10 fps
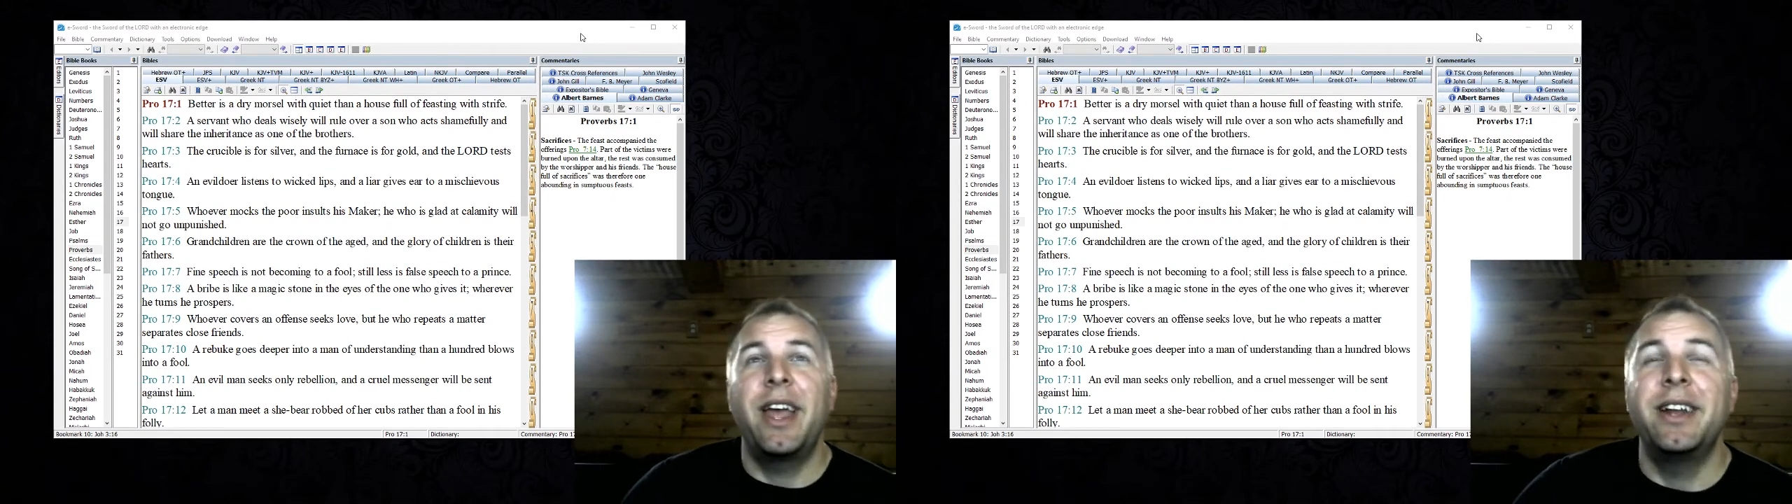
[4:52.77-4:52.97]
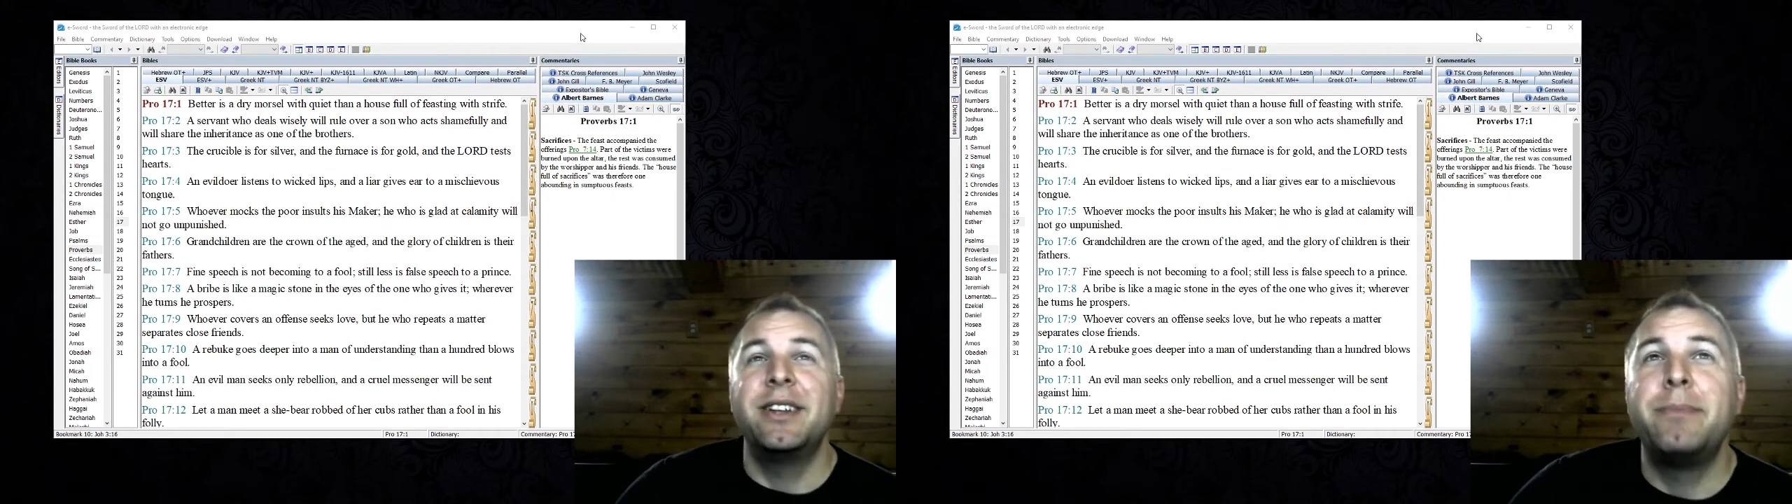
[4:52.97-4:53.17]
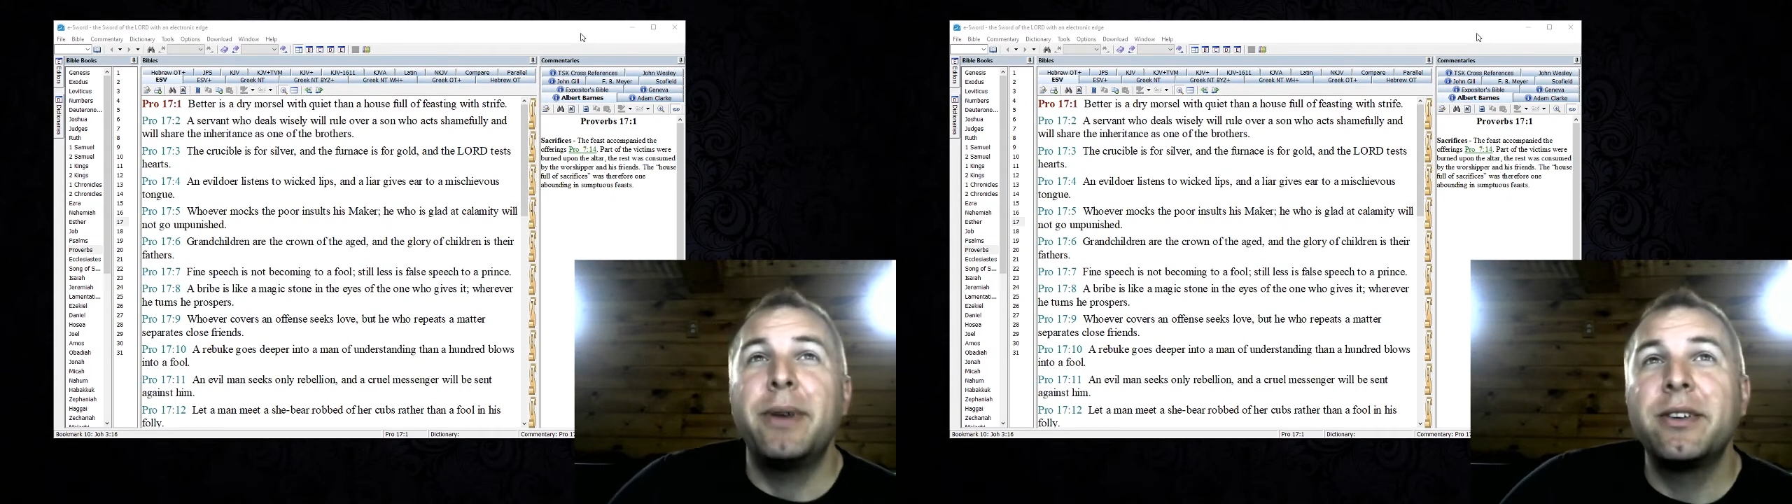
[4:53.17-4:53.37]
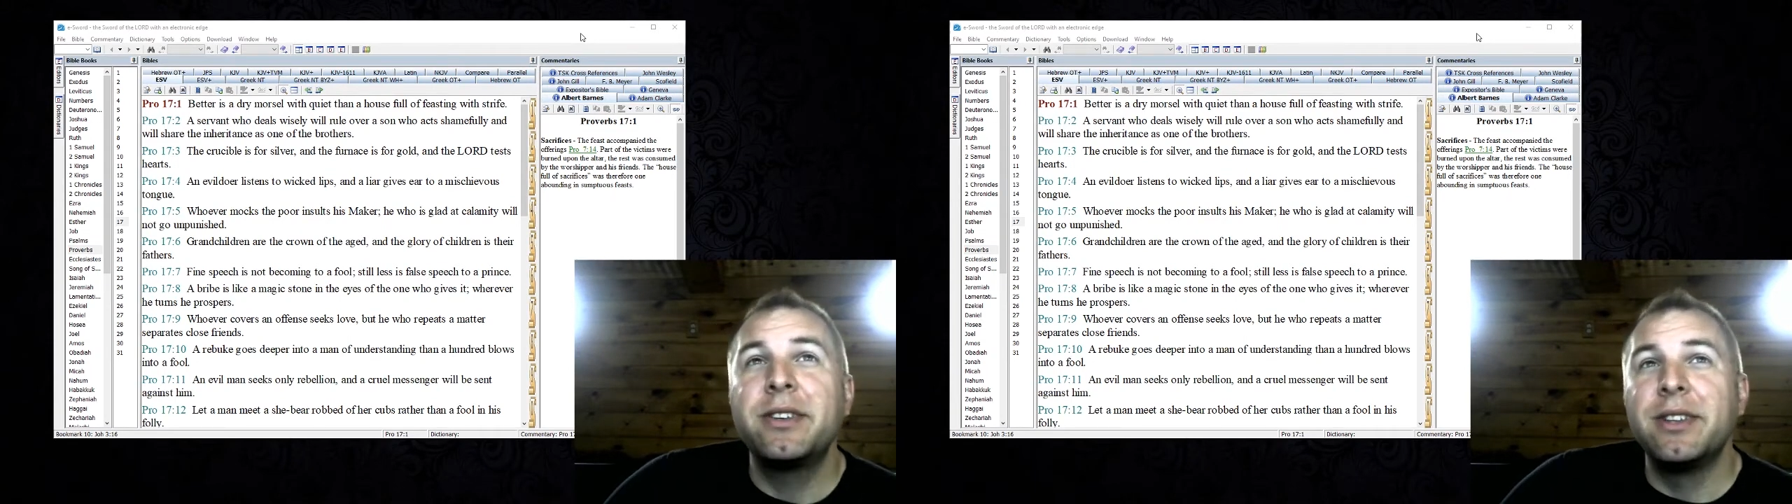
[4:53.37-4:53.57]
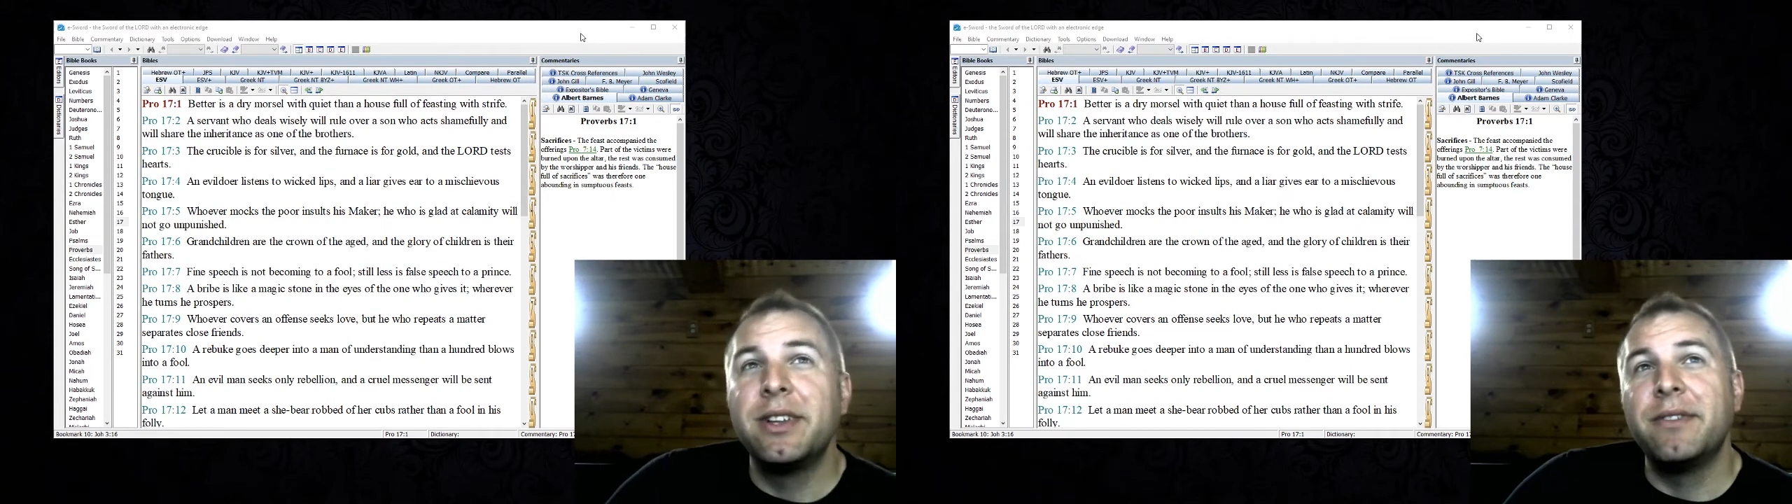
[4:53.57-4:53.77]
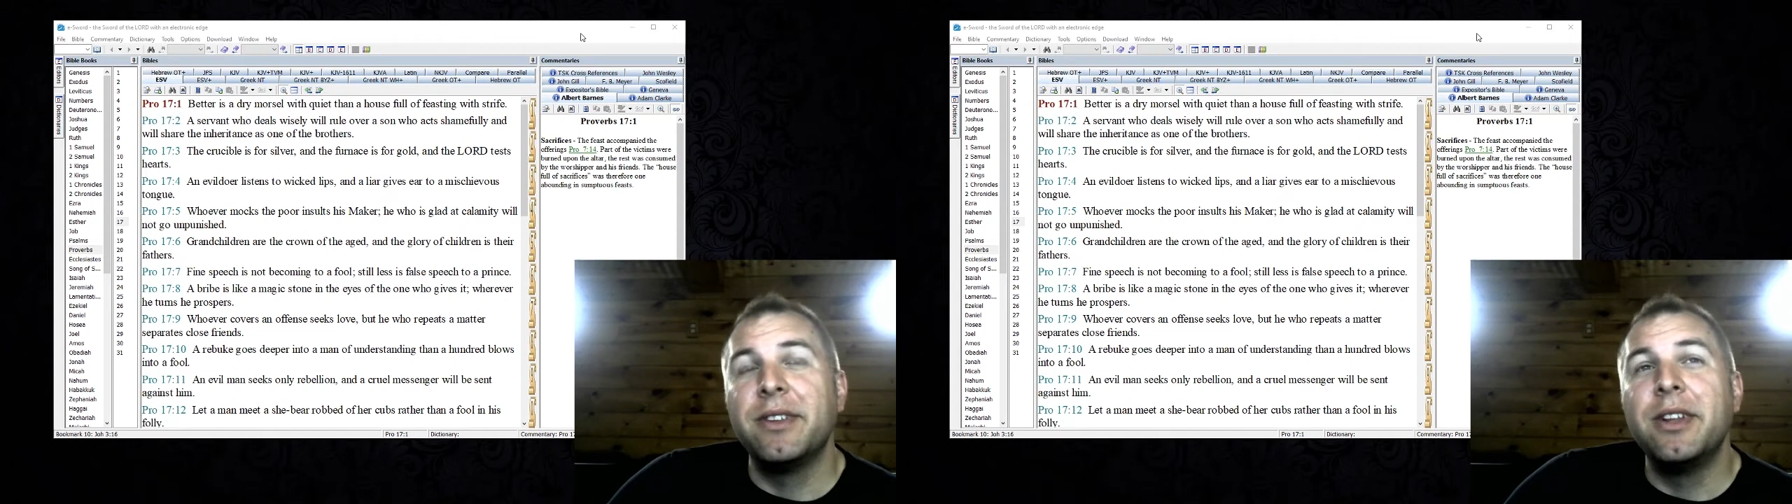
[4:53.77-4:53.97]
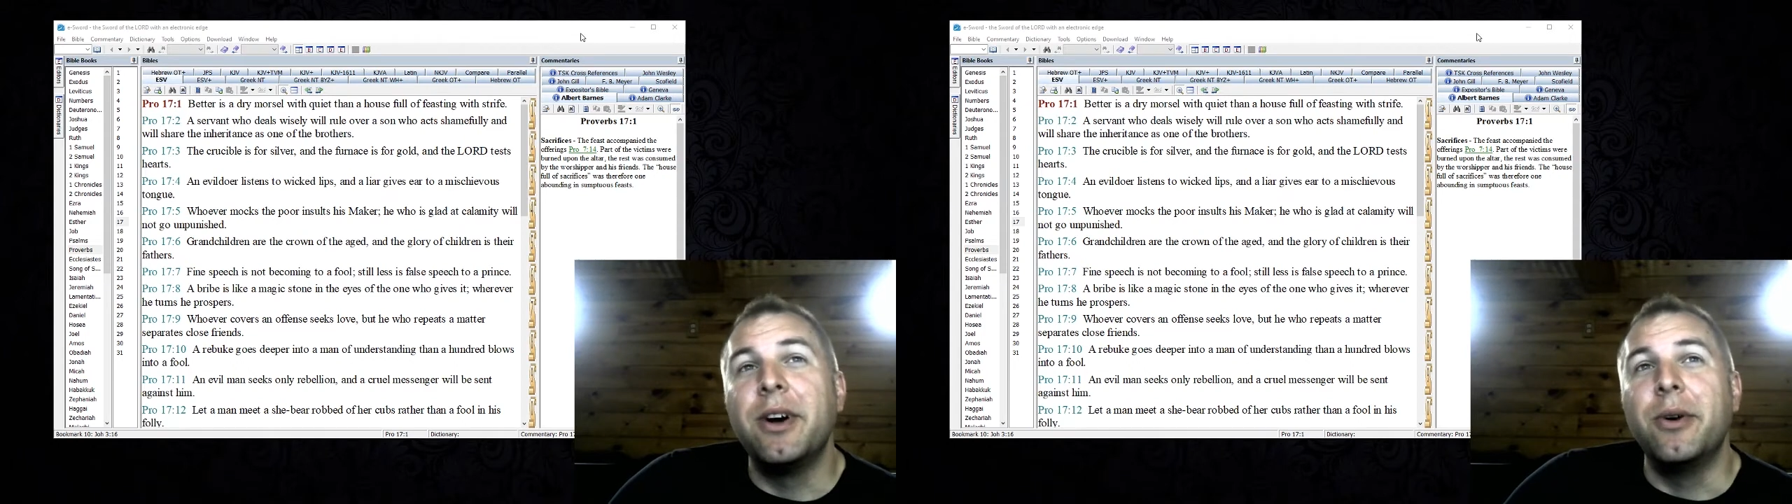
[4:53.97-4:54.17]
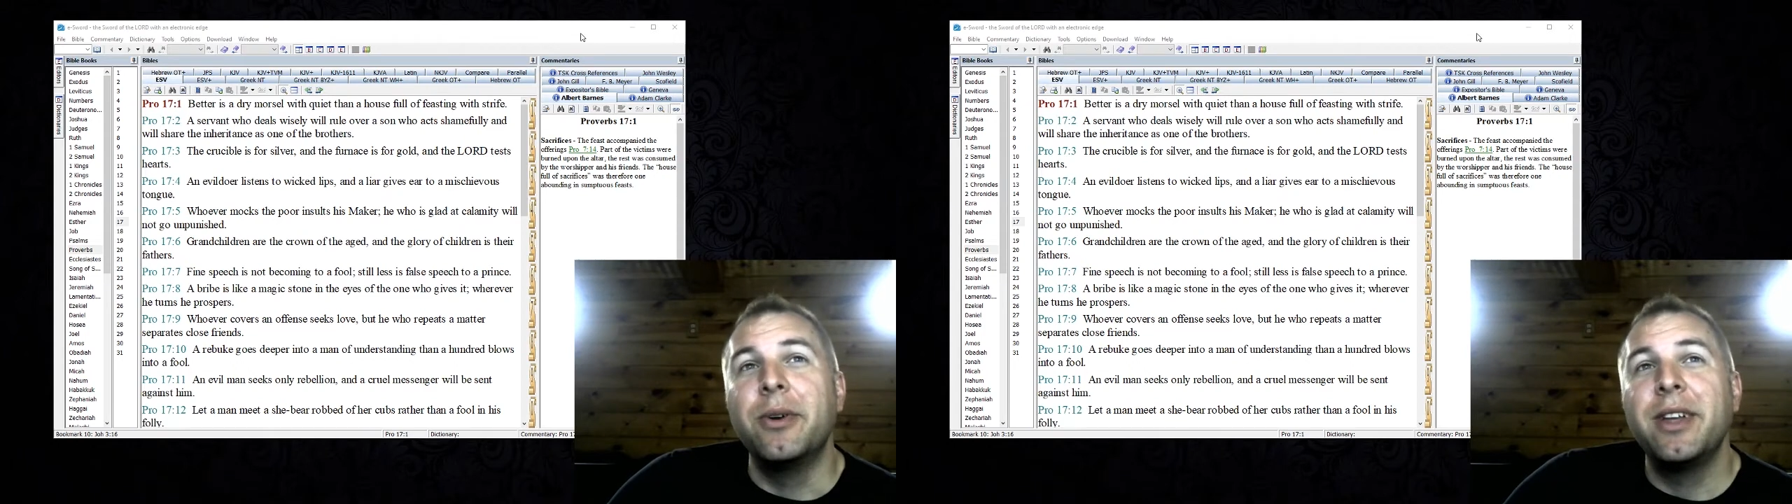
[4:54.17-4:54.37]
And it's better to live
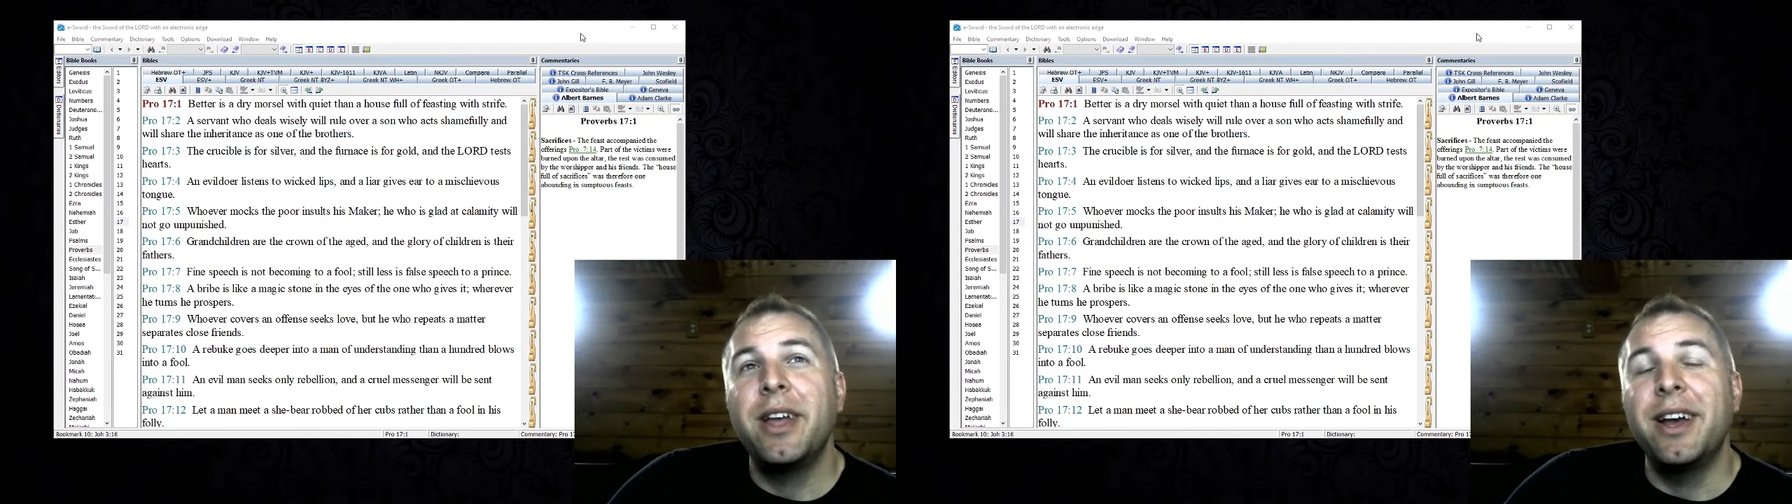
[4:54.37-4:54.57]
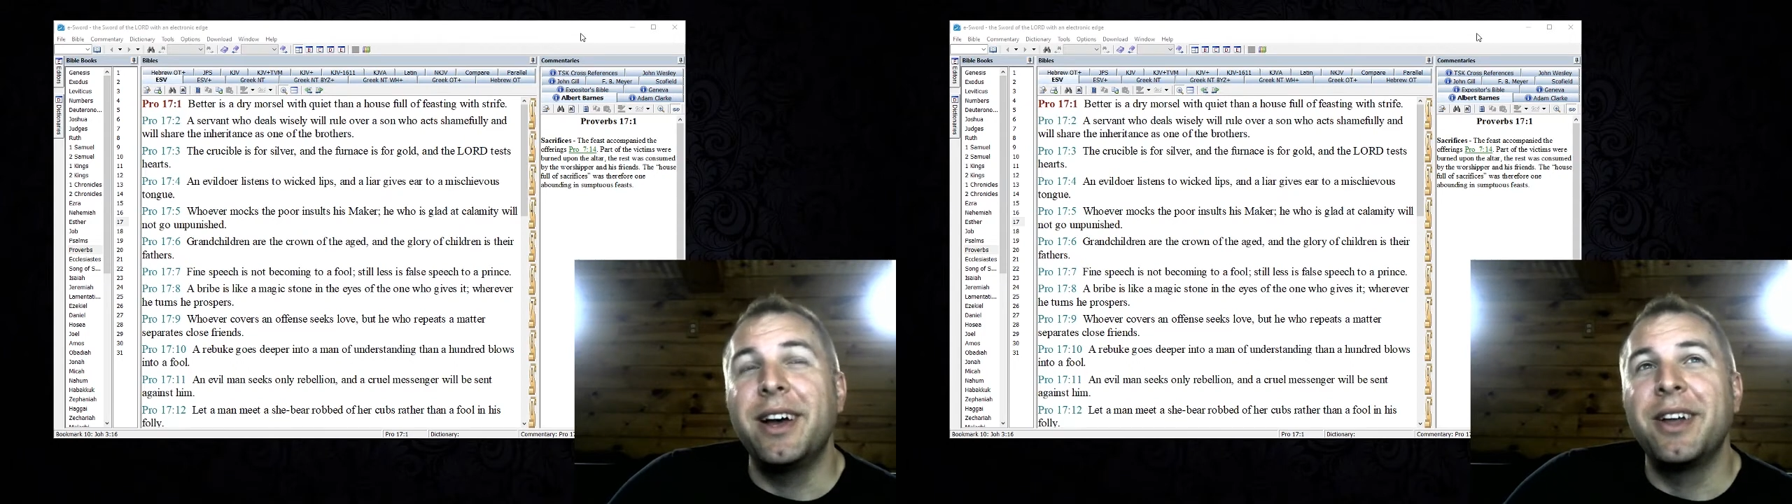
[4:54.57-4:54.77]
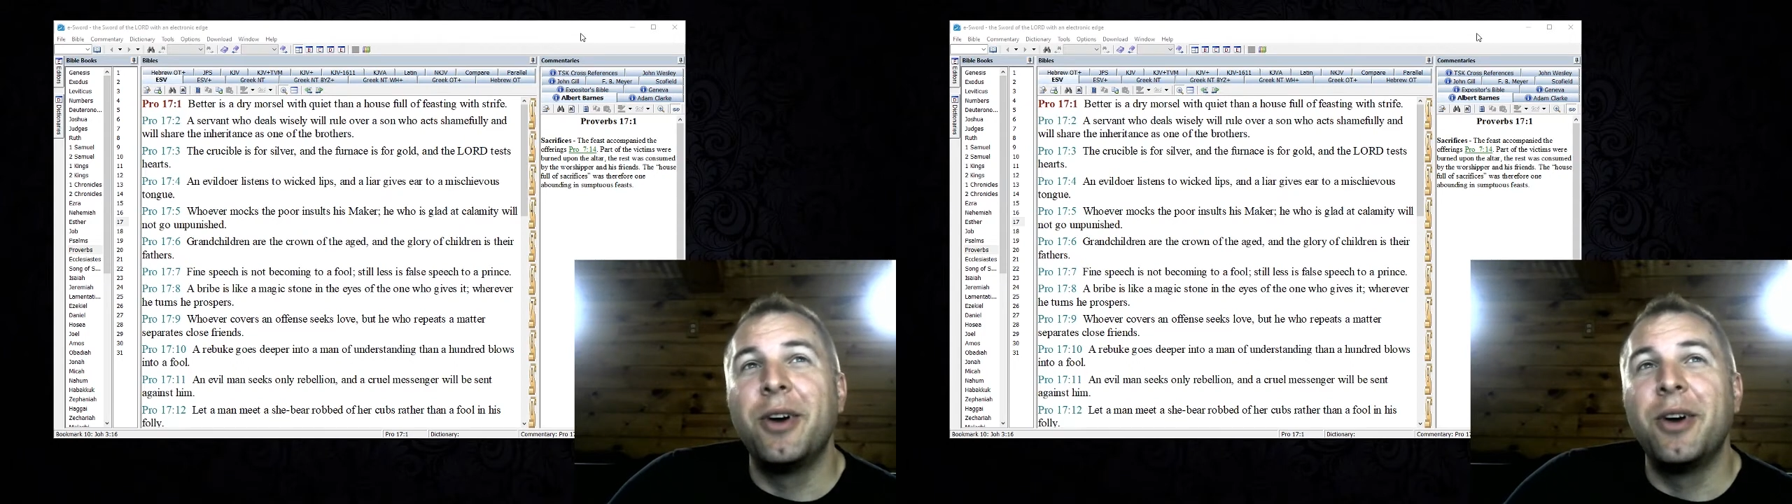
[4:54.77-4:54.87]
alone. Uh,